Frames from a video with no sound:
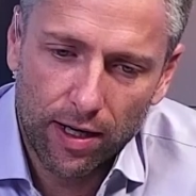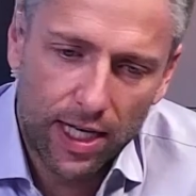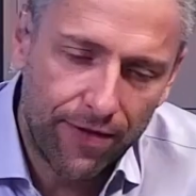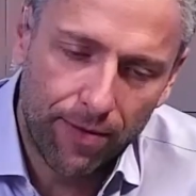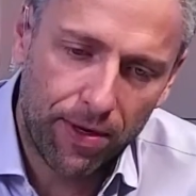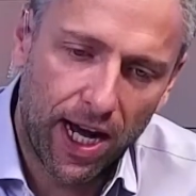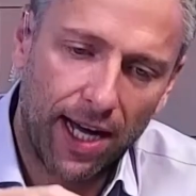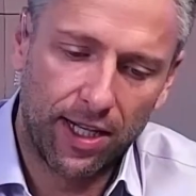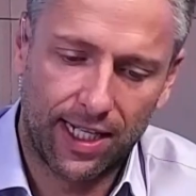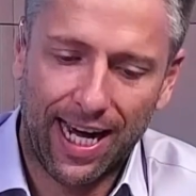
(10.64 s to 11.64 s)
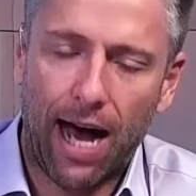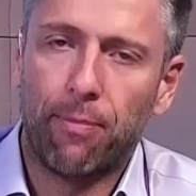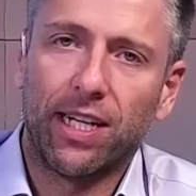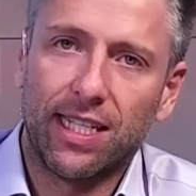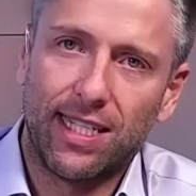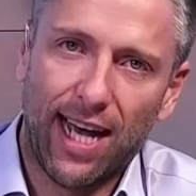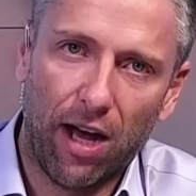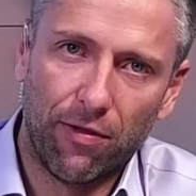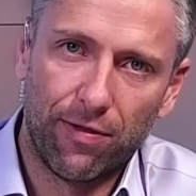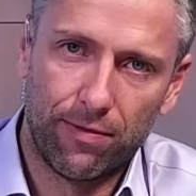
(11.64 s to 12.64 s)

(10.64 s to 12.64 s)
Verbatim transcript: even beyond the topic itself,